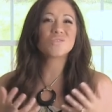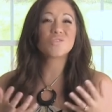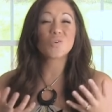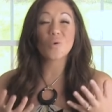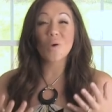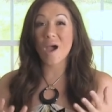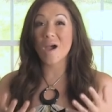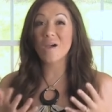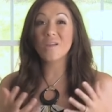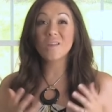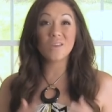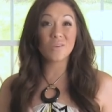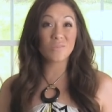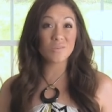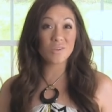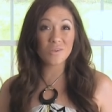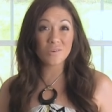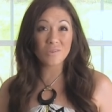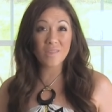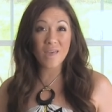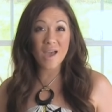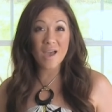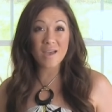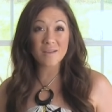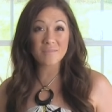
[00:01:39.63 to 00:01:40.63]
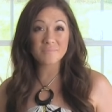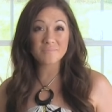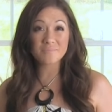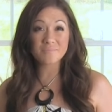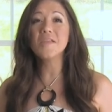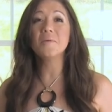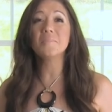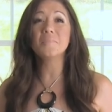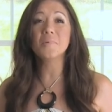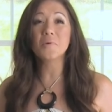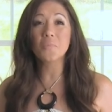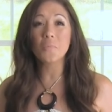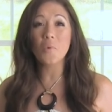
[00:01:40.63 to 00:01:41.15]
So how do you do that?
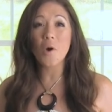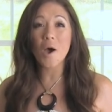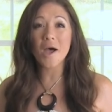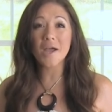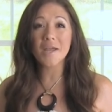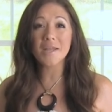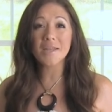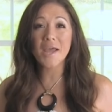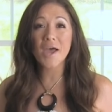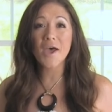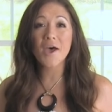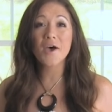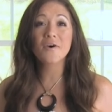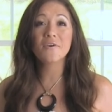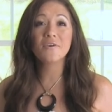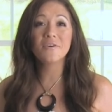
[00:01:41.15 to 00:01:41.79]
Number one,